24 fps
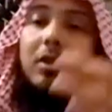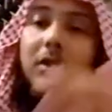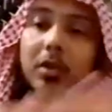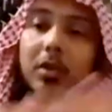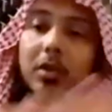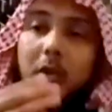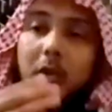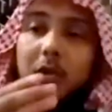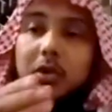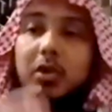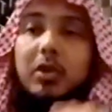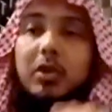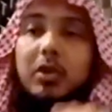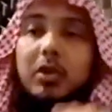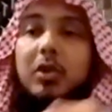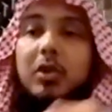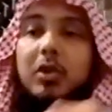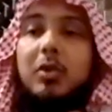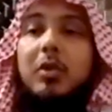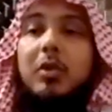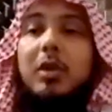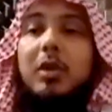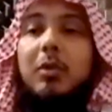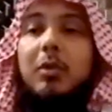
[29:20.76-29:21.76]

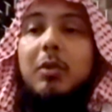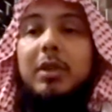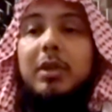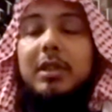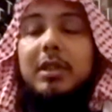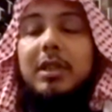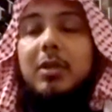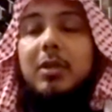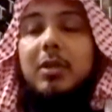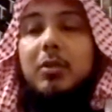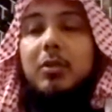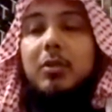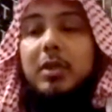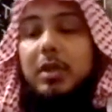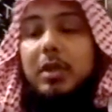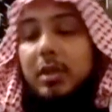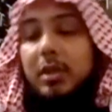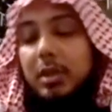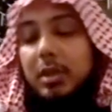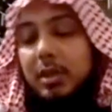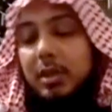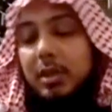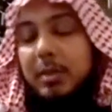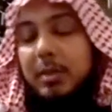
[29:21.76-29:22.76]
continue with those
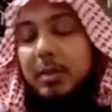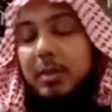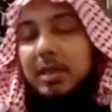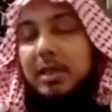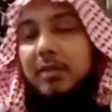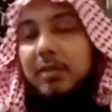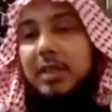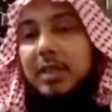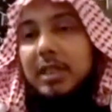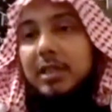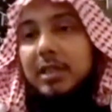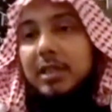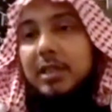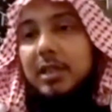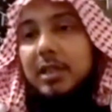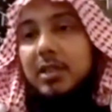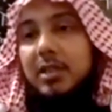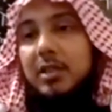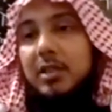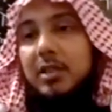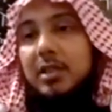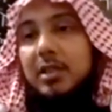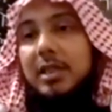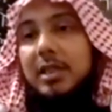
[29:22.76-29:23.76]
specific
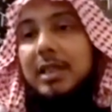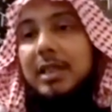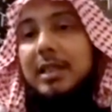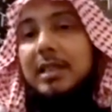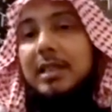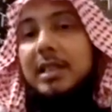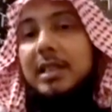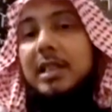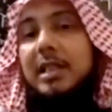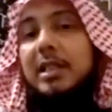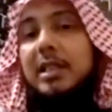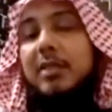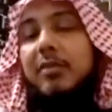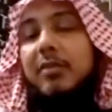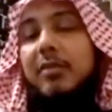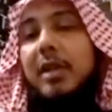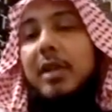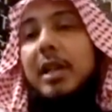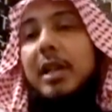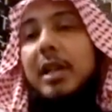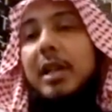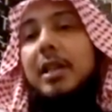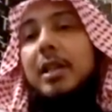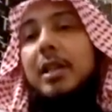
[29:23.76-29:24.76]
intentions and
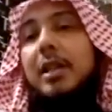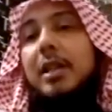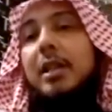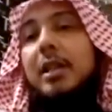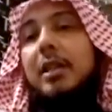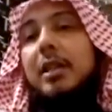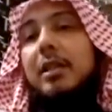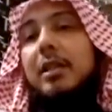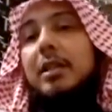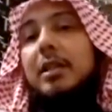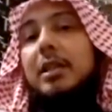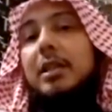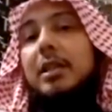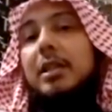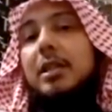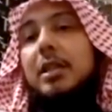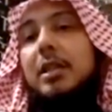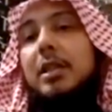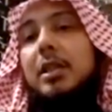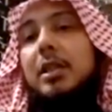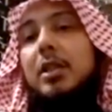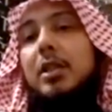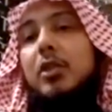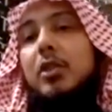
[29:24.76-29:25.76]
intensify the
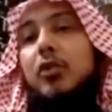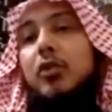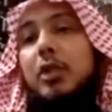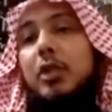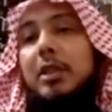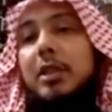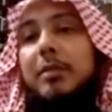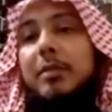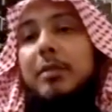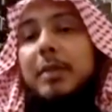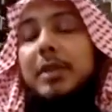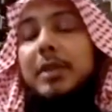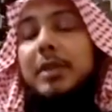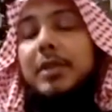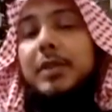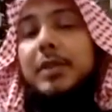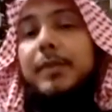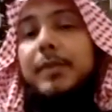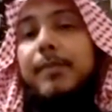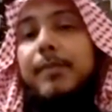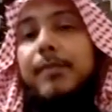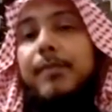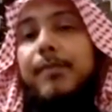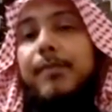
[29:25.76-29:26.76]
treatment.
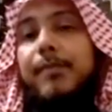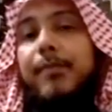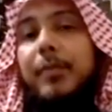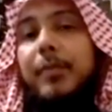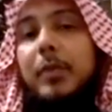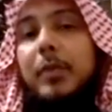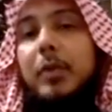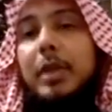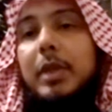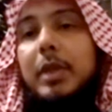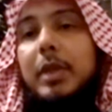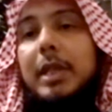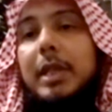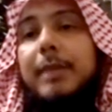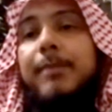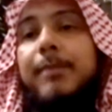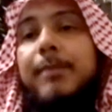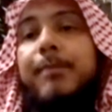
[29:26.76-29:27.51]
Okay.